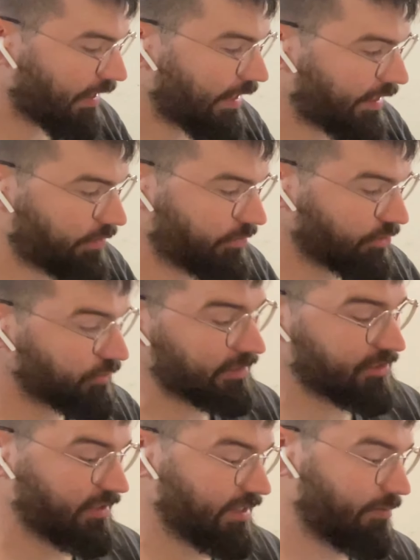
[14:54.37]
and I was
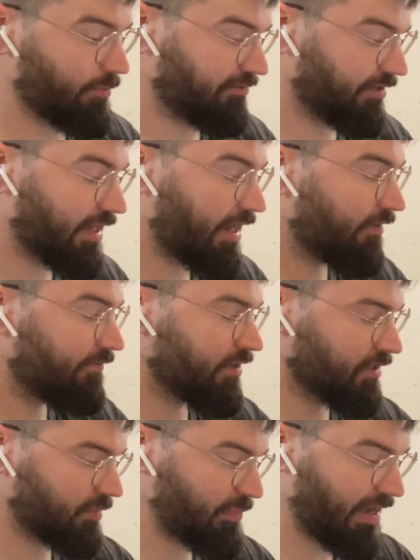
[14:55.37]
stretching them over
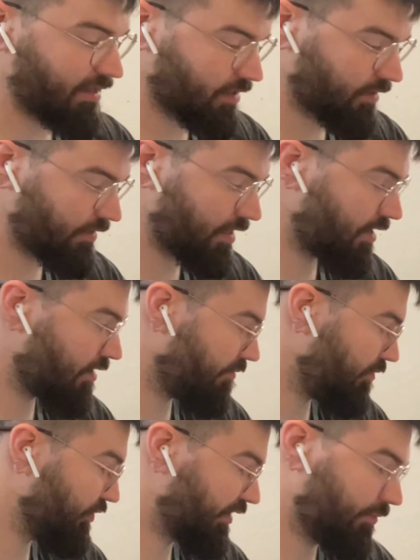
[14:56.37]
canvas, painting on them,
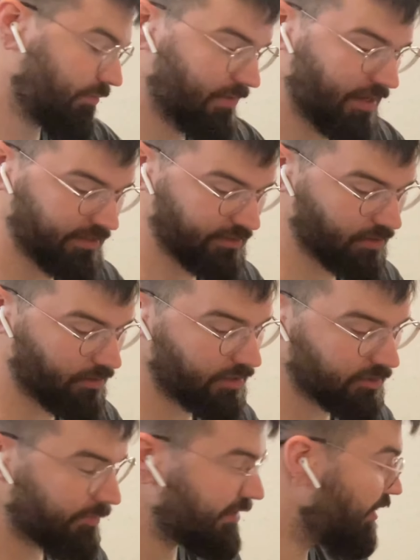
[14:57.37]
using them as collage
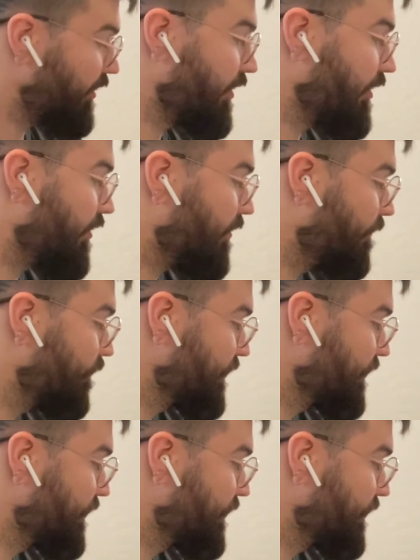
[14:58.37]
material.